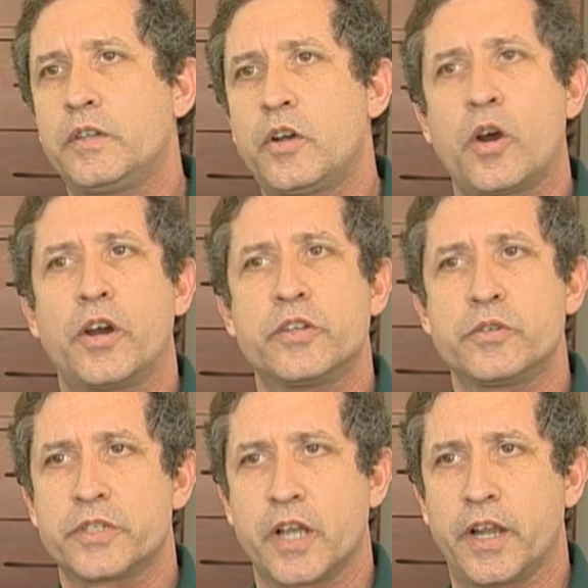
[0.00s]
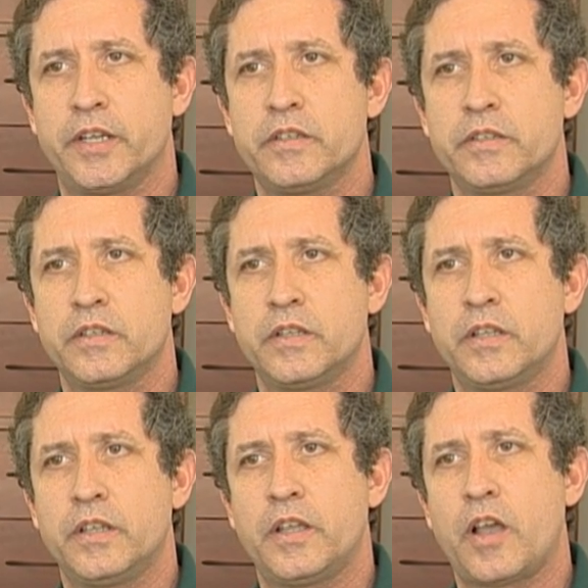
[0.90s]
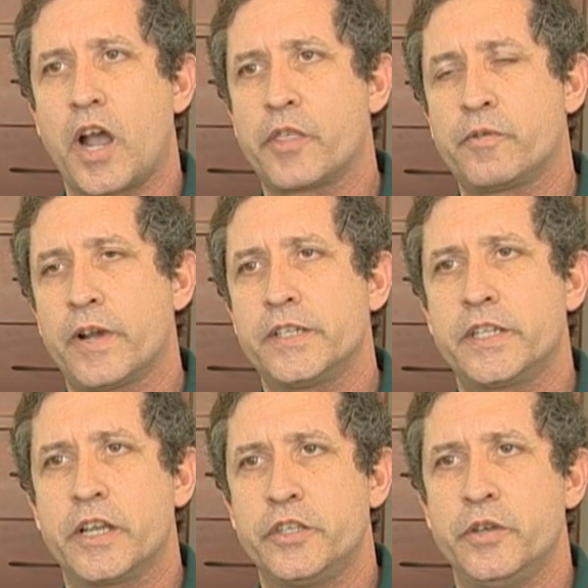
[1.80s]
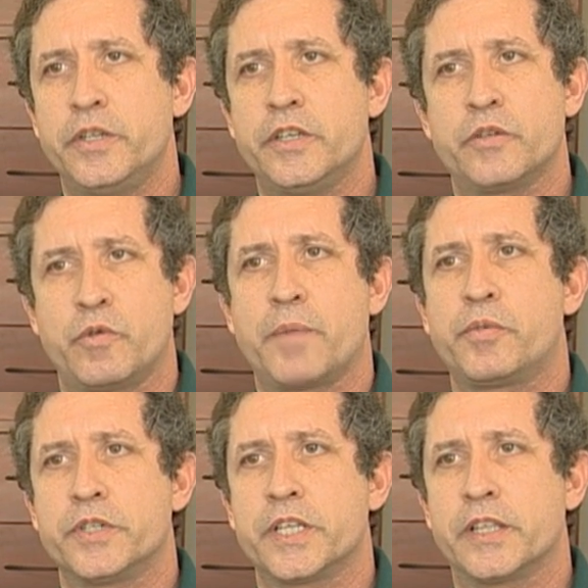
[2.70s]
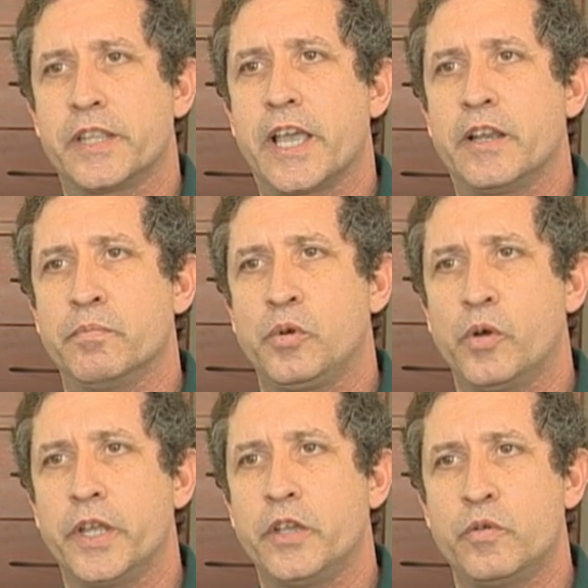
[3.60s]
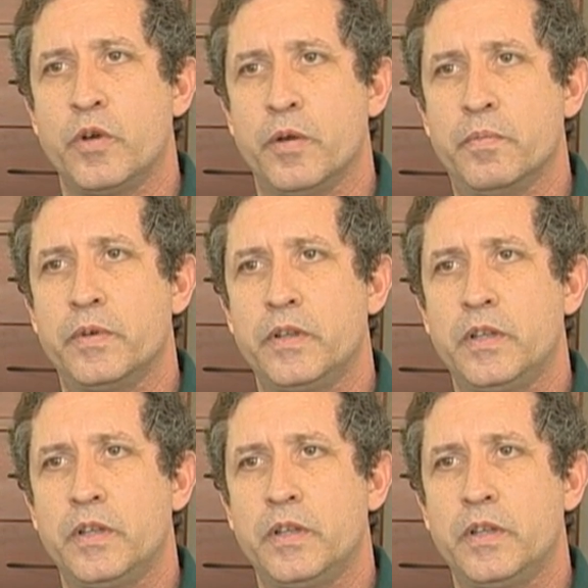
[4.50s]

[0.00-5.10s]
Cards are signed authorizing a union to represent that employee group.